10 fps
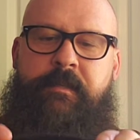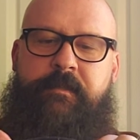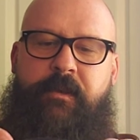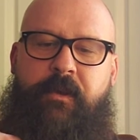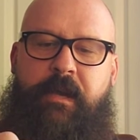
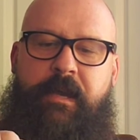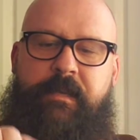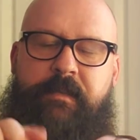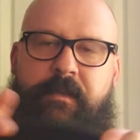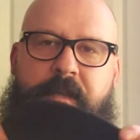So
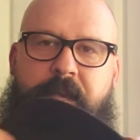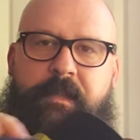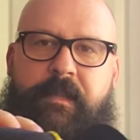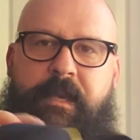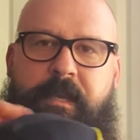
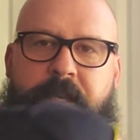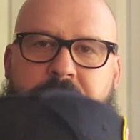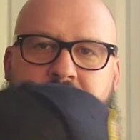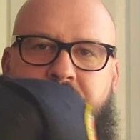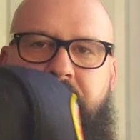
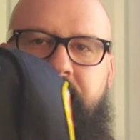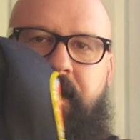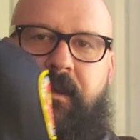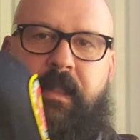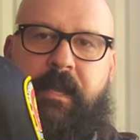that's
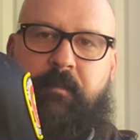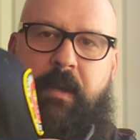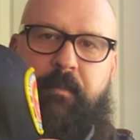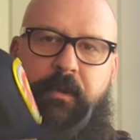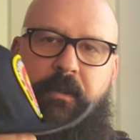how I like my
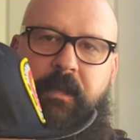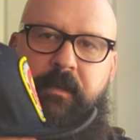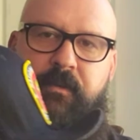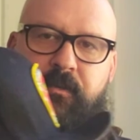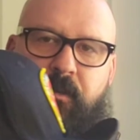bill. I like
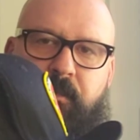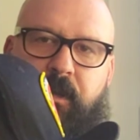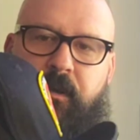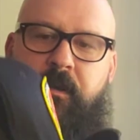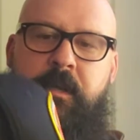a short
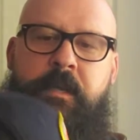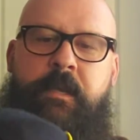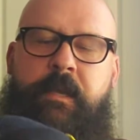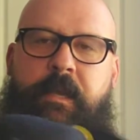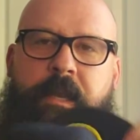bill,
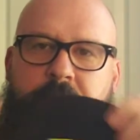and I